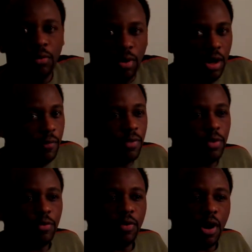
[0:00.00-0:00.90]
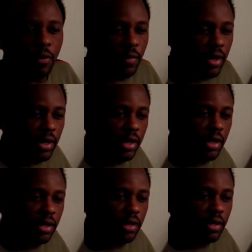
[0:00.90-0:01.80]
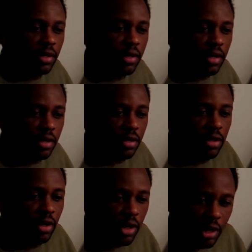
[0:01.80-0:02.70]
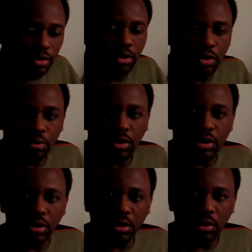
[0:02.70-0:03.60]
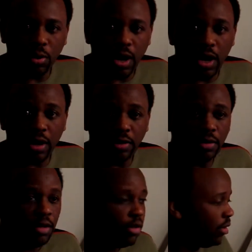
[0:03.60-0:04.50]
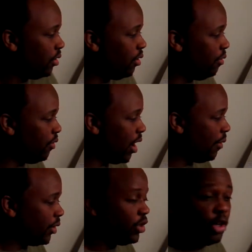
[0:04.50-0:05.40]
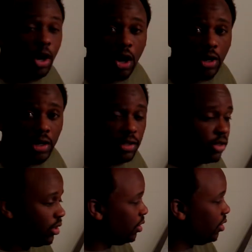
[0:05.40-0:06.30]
whatever you've already going to introduce to the crowd, to your audience,